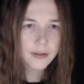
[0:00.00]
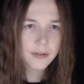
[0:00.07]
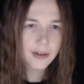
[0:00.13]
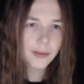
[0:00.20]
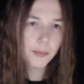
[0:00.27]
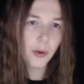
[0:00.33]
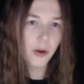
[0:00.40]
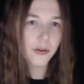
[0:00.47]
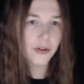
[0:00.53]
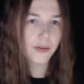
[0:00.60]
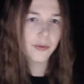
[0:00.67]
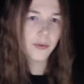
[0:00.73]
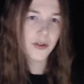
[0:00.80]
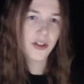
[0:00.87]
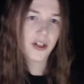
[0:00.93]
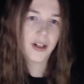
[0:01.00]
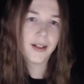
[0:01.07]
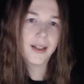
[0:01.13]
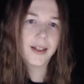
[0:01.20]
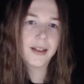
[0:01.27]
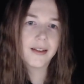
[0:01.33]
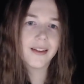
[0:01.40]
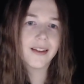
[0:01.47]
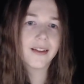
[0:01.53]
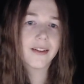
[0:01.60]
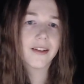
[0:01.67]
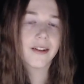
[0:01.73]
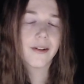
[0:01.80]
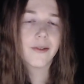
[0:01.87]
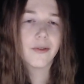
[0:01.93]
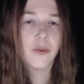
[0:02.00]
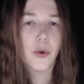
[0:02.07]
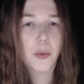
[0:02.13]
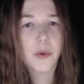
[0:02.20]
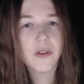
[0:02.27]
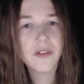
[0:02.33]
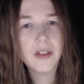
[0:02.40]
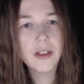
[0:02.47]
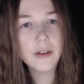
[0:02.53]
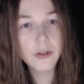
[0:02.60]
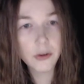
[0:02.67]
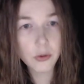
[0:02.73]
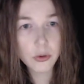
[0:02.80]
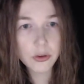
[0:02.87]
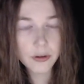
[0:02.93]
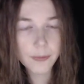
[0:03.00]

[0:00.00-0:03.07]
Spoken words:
With both of them chuckling at this, Rob continues.